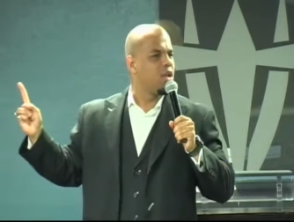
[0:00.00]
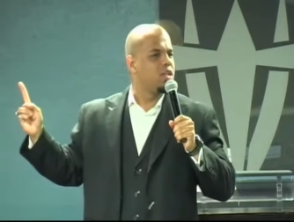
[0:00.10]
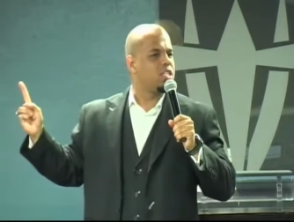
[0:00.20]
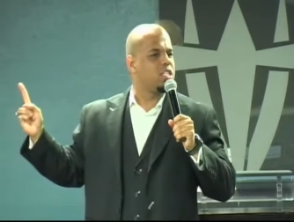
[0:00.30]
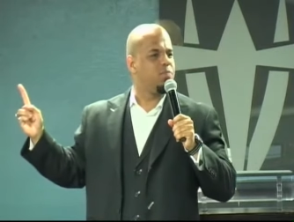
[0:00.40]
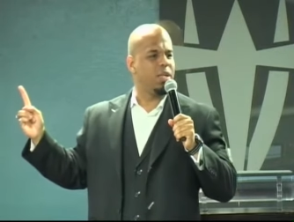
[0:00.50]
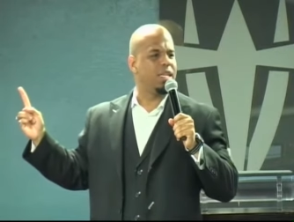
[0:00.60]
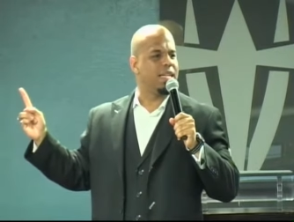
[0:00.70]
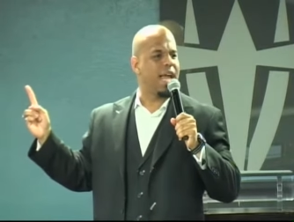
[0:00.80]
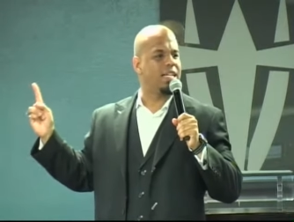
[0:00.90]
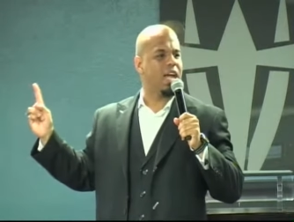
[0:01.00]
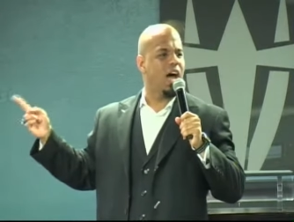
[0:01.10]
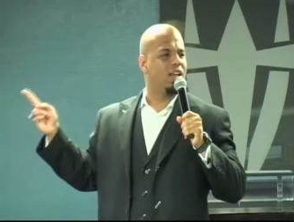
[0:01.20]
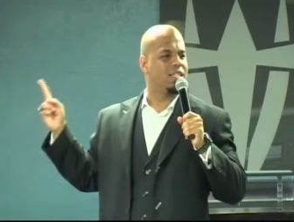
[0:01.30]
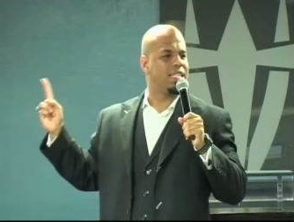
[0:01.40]
spending that
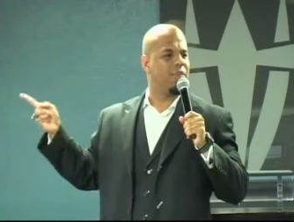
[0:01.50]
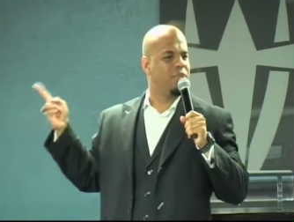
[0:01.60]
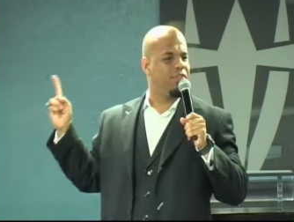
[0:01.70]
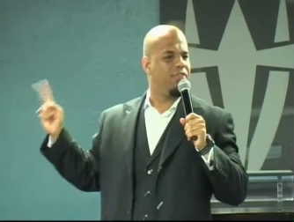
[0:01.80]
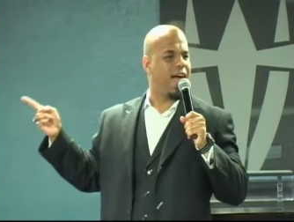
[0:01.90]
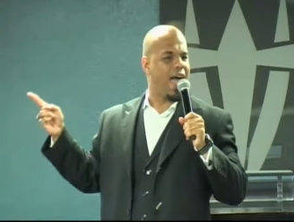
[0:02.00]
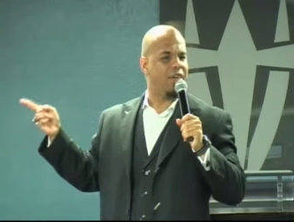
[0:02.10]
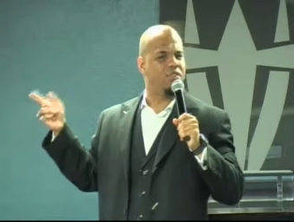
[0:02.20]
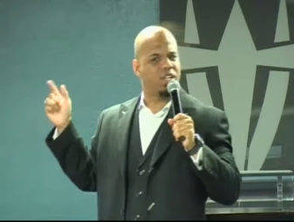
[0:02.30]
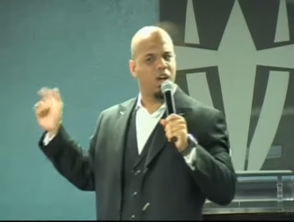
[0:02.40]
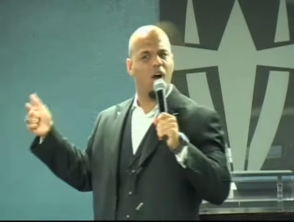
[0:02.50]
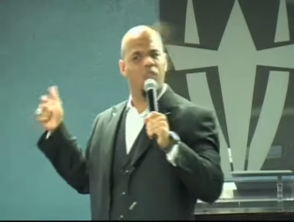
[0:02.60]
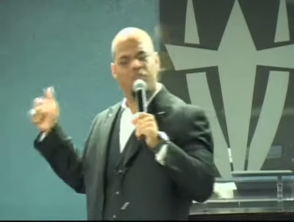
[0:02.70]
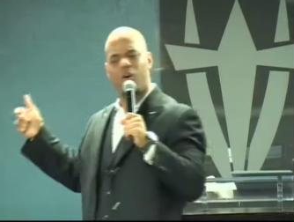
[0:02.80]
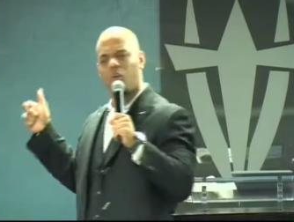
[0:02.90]
dollar seventy-five to
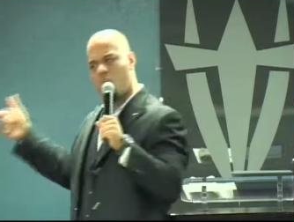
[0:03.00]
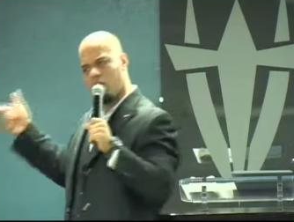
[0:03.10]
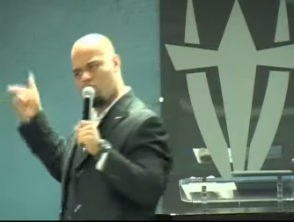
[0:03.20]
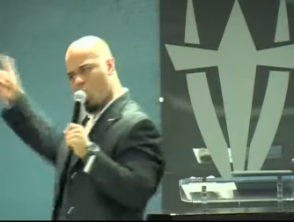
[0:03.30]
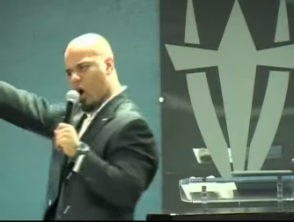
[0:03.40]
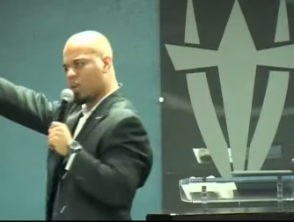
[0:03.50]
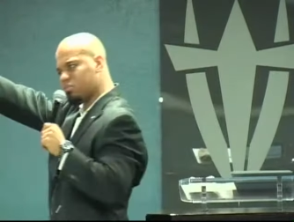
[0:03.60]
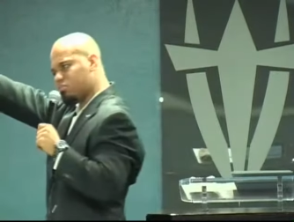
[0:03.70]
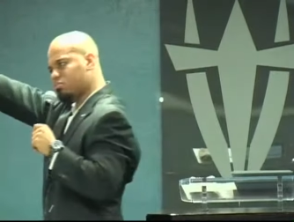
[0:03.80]
call 411